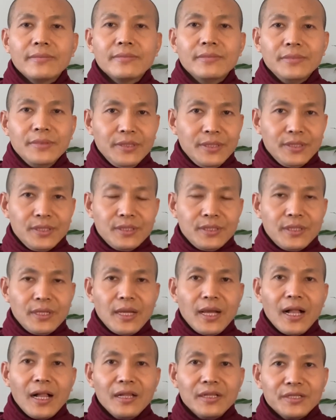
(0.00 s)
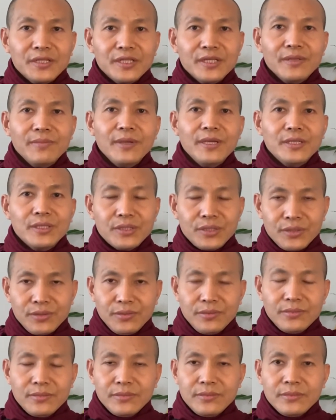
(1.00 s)
This is the ultimate truth.
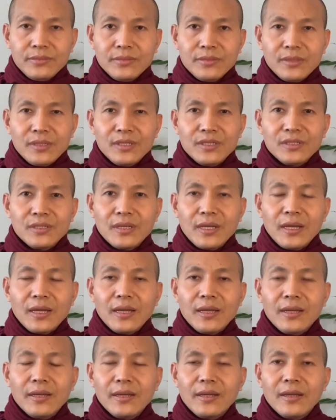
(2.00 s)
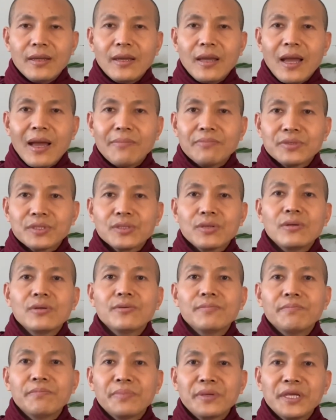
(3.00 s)
This is the absolute
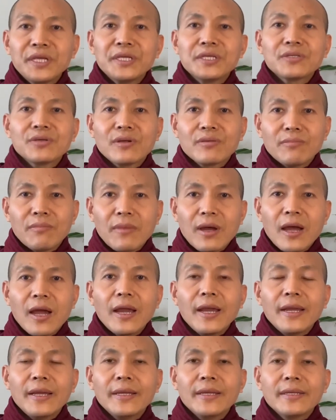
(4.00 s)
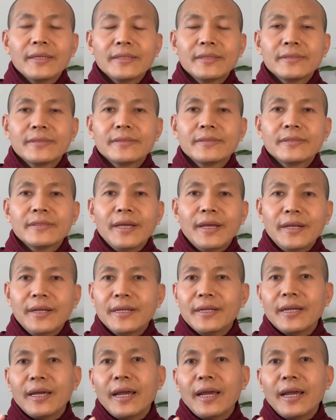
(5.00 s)
peace of mind at the time.